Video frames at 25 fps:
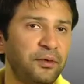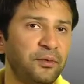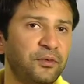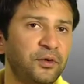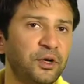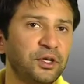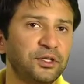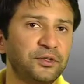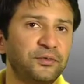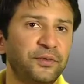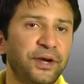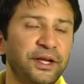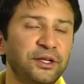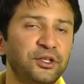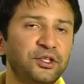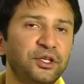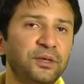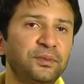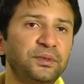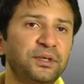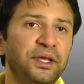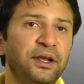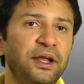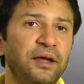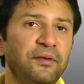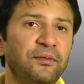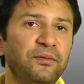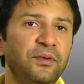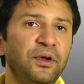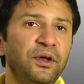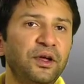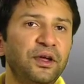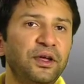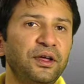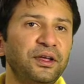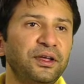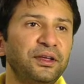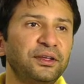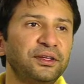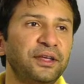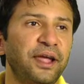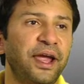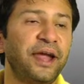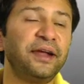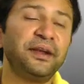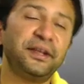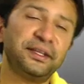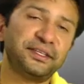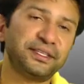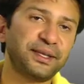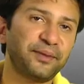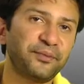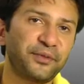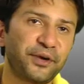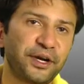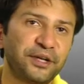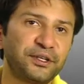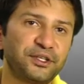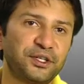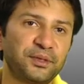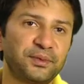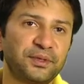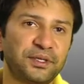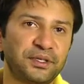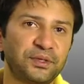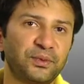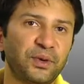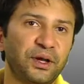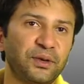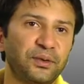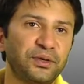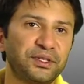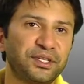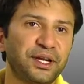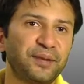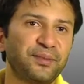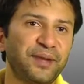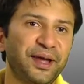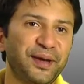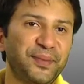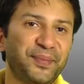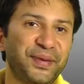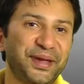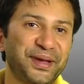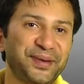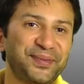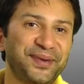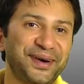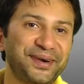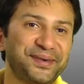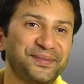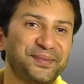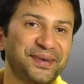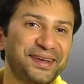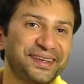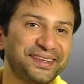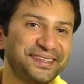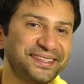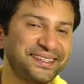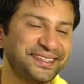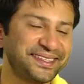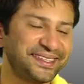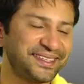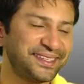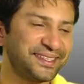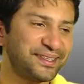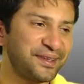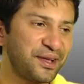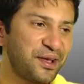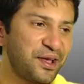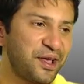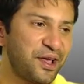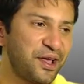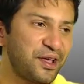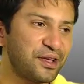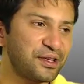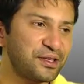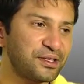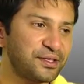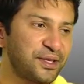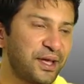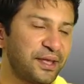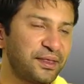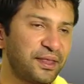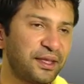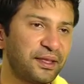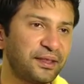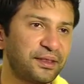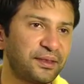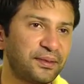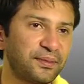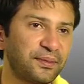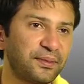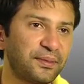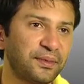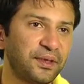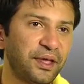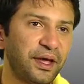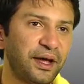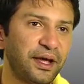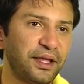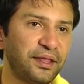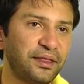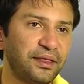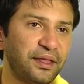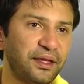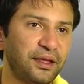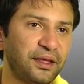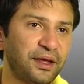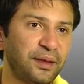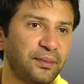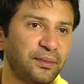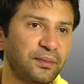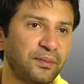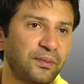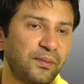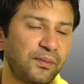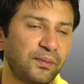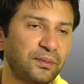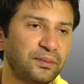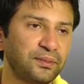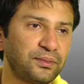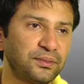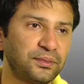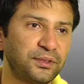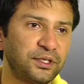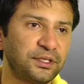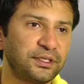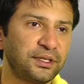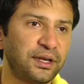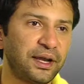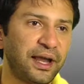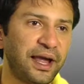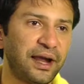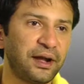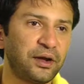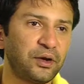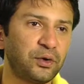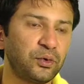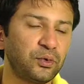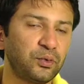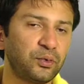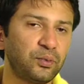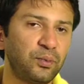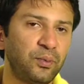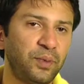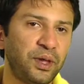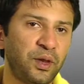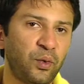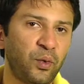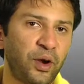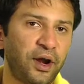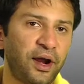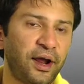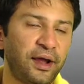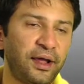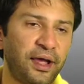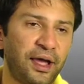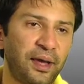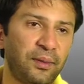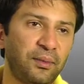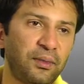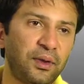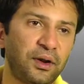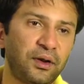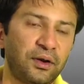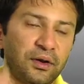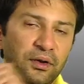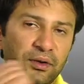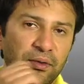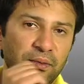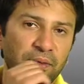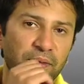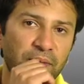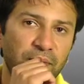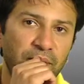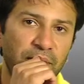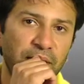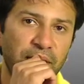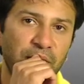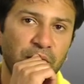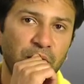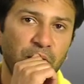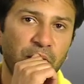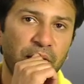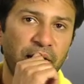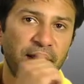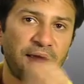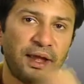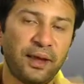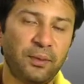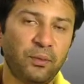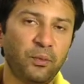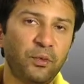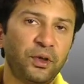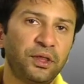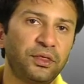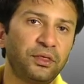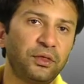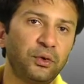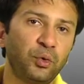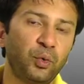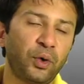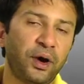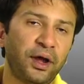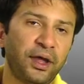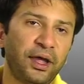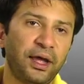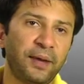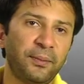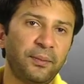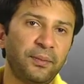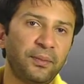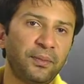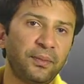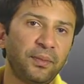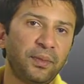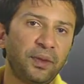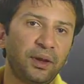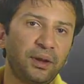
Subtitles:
course, friendships, and I've ended some friendships as well, which I'm happy about, because it's just, so I think I'm just glad to be where I am and be who I am with who I am.